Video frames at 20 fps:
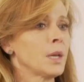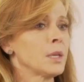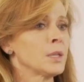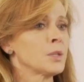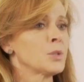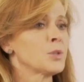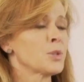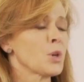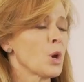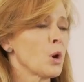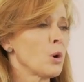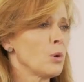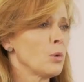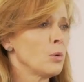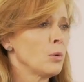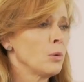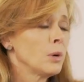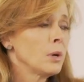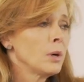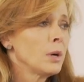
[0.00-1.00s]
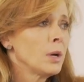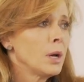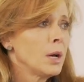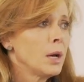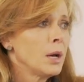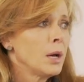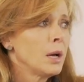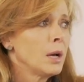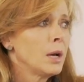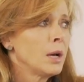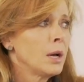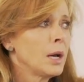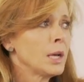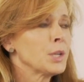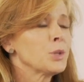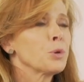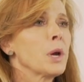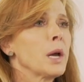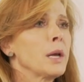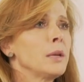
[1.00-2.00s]
So I
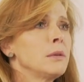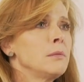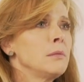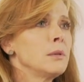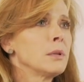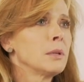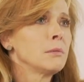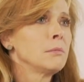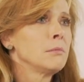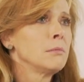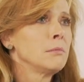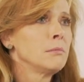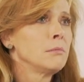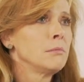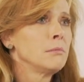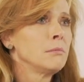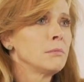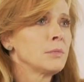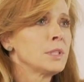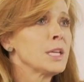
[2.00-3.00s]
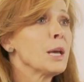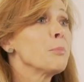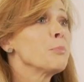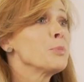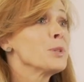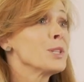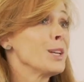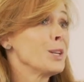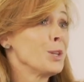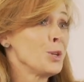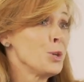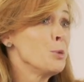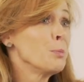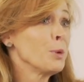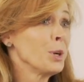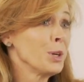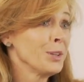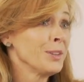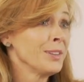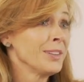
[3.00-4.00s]
tried an attempt at
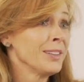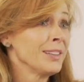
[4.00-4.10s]
humor,